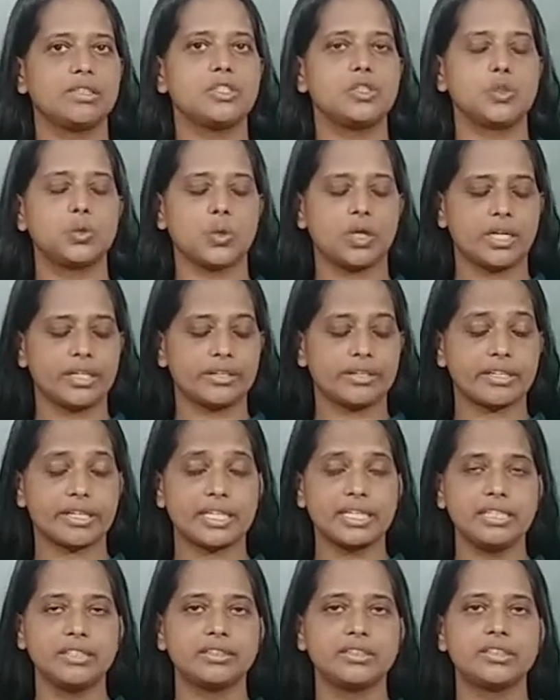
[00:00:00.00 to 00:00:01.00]
you are
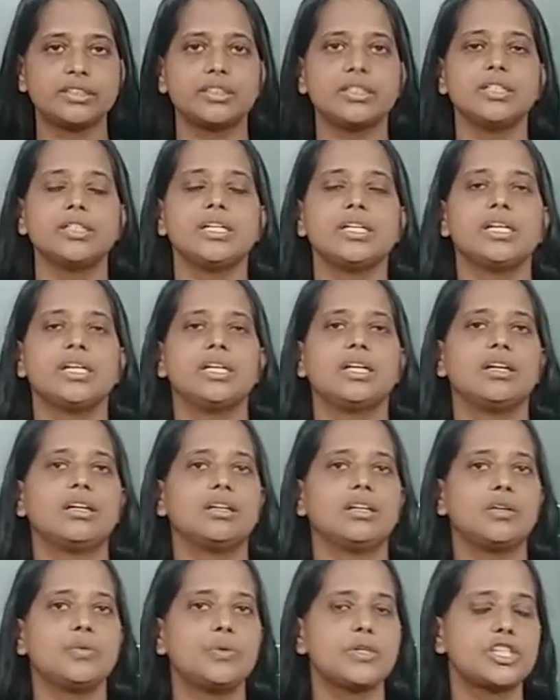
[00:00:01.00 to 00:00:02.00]
clear
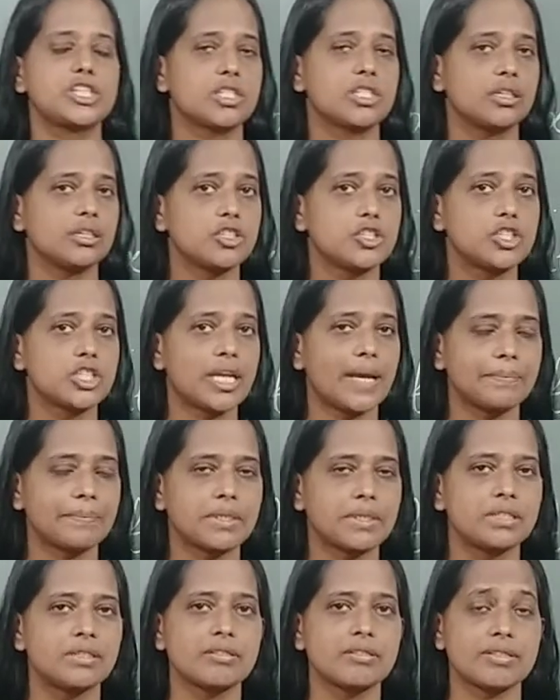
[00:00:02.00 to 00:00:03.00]
with
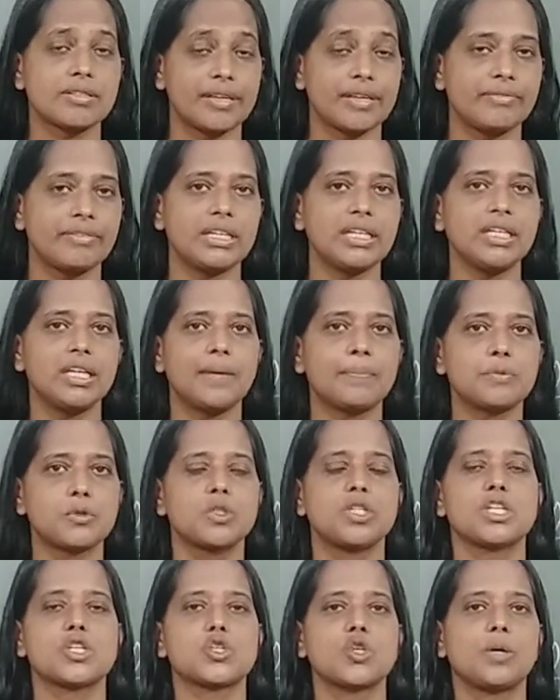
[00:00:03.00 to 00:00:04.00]
chapter 7 up
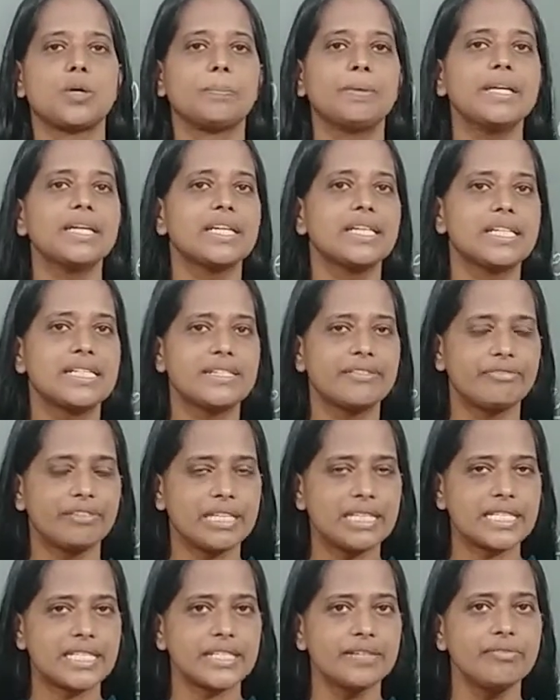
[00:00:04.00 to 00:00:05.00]
to the topic
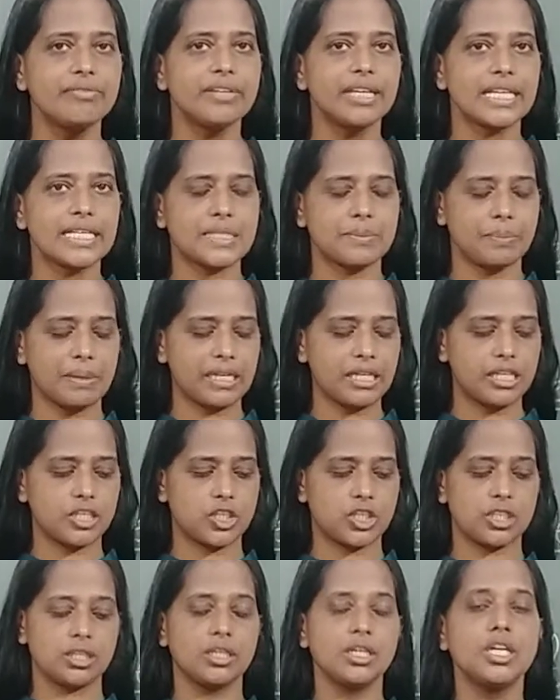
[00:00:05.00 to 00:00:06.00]
defensive
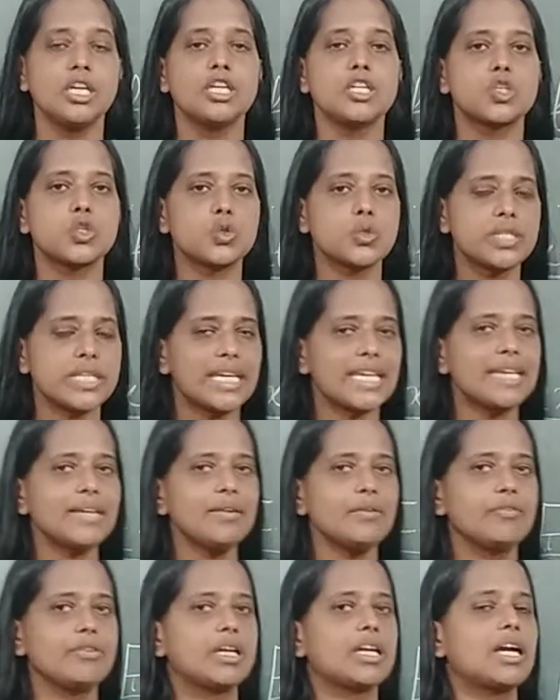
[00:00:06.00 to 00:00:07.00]
expenditure.
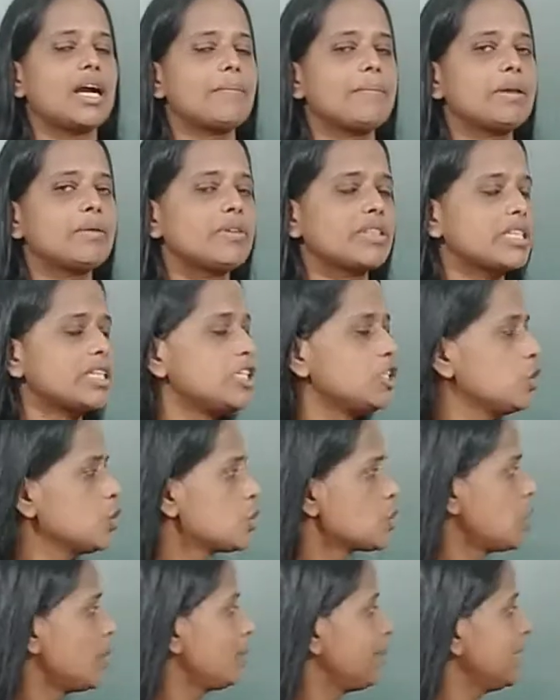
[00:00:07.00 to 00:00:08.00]
Today, we are coming with a new
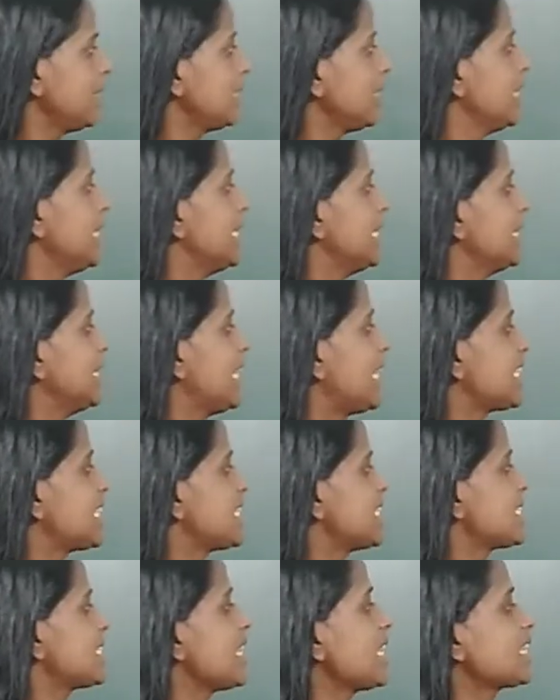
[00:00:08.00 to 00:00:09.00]
topic, that
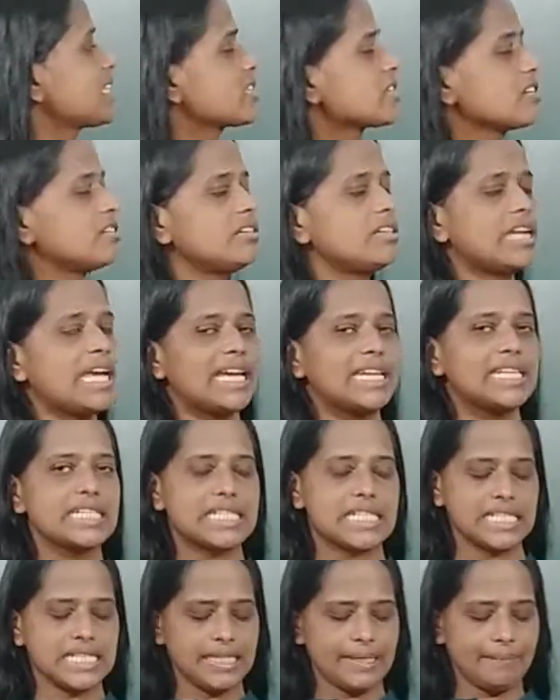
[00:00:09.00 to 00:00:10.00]
is
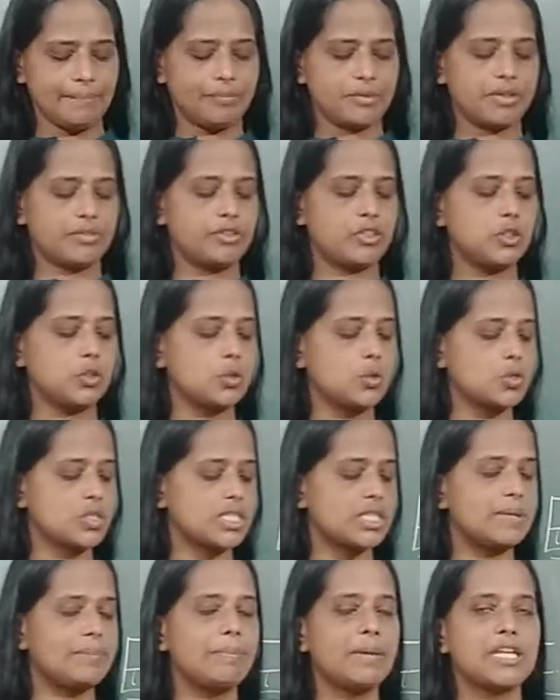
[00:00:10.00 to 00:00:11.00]
externality. If you
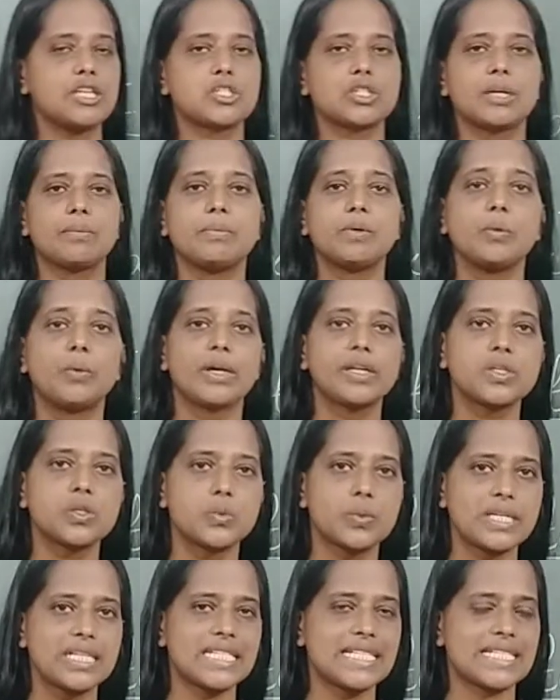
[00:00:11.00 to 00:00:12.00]
see page number
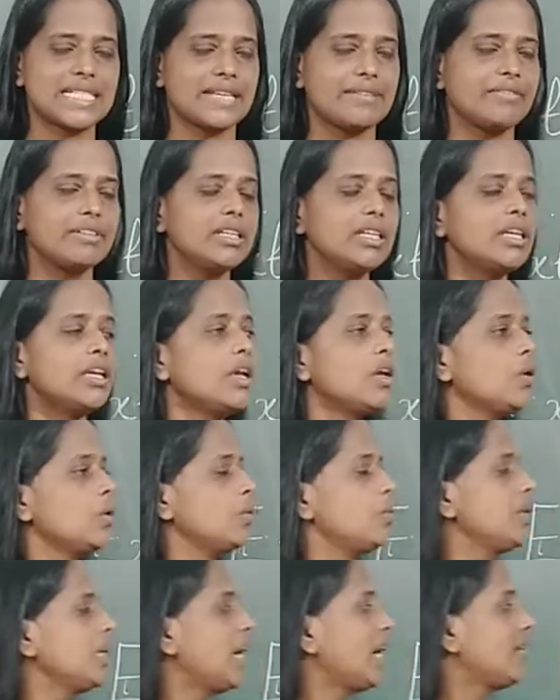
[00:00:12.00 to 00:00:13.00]
127,
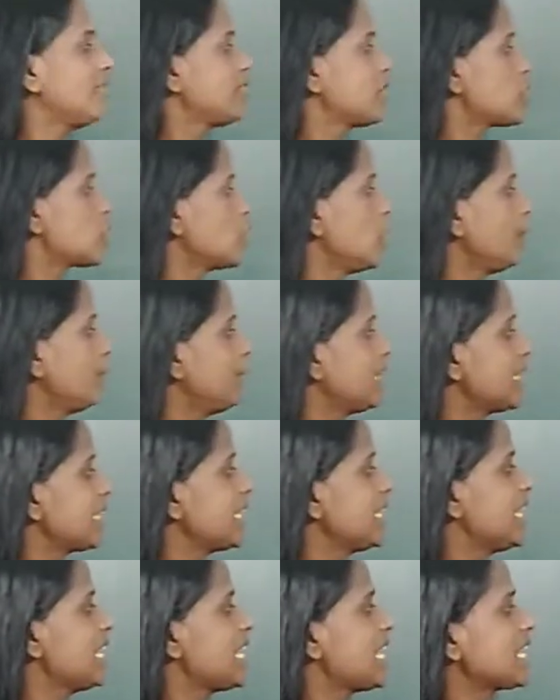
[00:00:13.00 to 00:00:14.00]
we have a
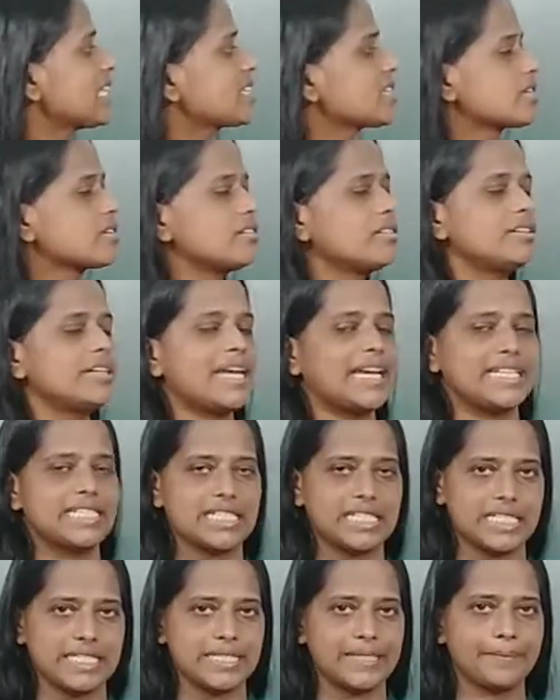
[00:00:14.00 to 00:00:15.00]
topic
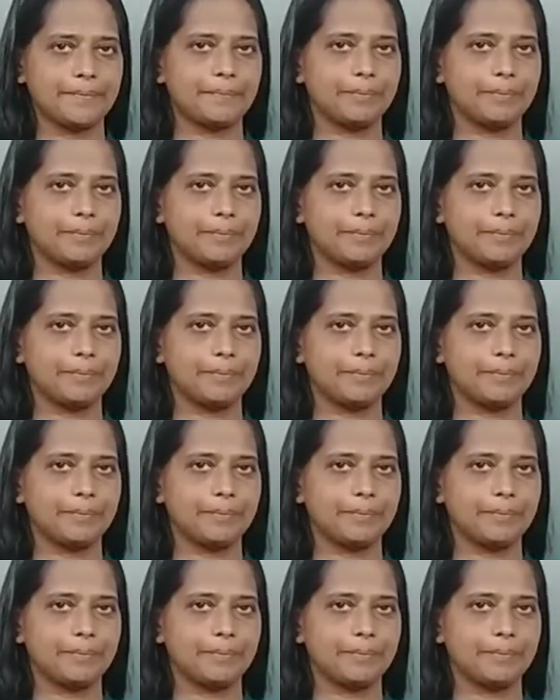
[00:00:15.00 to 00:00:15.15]
externality.